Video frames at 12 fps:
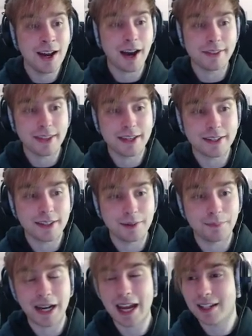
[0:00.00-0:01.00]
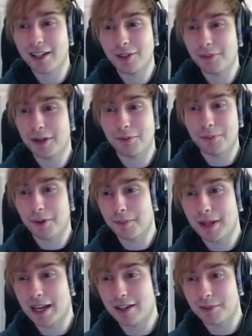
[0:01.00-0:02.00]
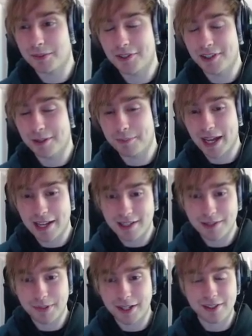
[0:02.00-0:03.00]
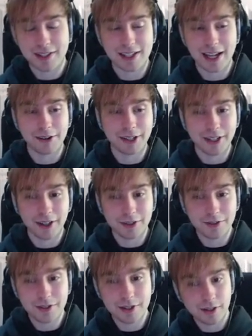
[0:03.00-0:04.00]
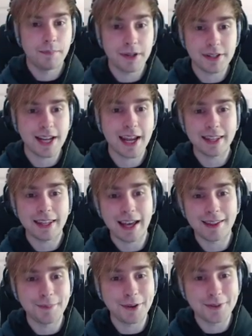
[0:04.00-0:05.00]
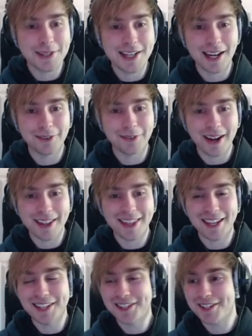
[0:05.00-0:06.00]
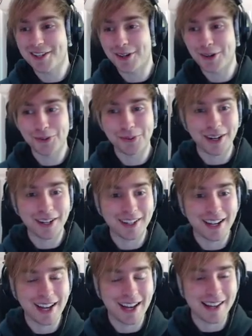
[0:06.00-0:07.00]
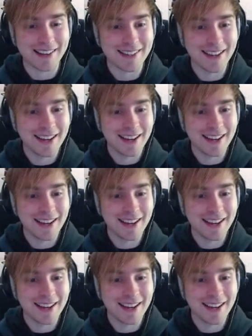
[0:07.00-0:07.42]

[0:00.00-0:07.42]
I think that black colorway will probably end up doing the best because that's how it goes. But saying that, the multi colorway I think is just a cool one, and